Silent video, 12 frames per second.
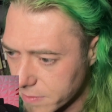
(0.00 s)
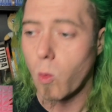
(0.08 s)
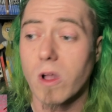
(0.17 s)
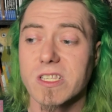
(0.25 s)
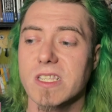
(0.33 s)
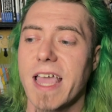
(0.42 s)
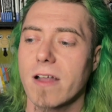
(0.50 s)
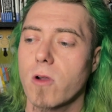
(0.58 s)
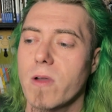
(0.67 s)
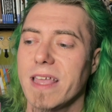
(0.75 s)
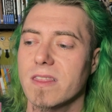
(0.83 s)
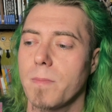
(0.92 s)
Once
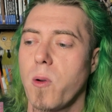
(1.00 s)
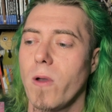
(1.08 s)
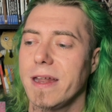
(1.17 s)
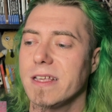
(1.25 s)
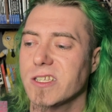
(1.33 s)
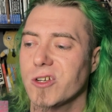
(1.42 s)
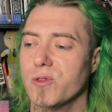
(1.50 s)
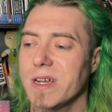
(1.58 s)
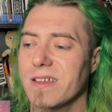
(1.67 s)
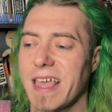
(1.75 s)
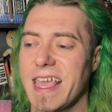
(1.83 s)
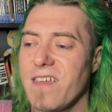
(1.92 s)
Necro hit the point in his
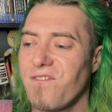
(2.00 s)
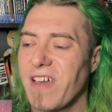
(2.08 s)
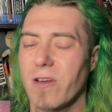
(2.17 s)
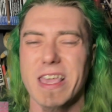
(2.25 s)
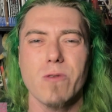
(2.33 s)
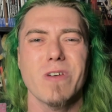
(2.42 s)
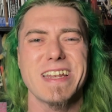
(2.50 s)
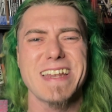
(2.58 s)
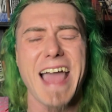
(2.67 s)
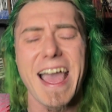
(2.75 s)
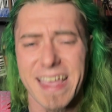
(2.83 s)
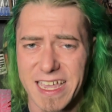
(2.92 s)
career that he felt he would
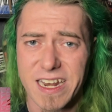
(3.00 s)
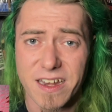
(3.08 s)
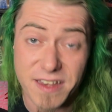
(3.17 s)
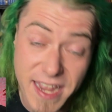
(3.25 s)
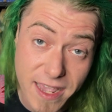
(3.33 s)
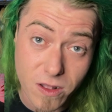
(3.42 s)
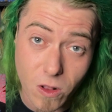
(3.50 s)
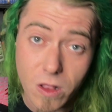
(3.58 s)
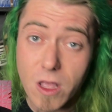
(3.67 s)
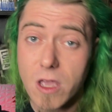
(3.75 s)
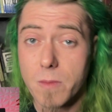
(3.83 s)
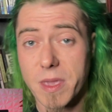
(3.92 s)
not get a deal
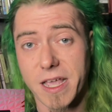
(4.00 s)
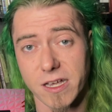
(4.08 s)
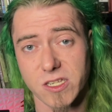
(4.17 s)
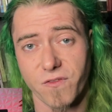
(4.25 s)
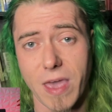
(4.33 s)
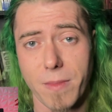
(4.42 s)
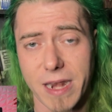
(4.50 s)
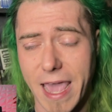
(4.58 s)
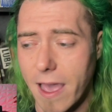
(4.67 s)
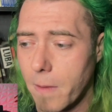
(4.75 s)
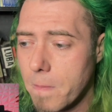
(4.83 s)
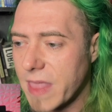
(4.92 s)
because of
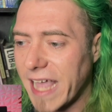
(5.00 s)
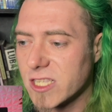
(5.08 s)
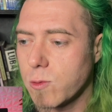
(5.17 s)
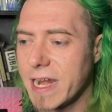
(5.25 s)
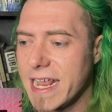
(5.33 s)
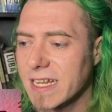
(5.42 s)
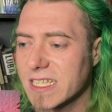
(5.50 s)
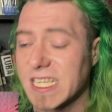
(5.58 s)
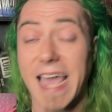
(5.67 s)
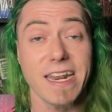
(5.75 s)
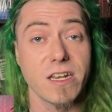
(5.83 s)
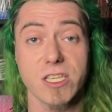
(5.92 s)
Eminem, that's when he
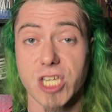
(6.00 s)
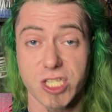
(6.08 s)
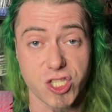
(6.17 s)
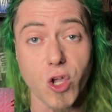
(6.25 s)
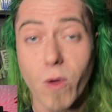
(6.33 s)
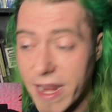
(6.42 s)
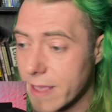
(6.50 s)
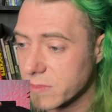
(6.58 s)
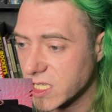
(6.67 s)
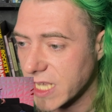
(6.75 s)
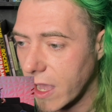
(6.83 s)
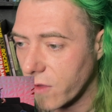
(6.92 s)
decided to just do it
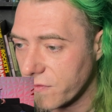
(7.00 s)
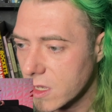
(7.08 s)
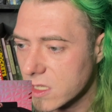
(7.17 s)
himself.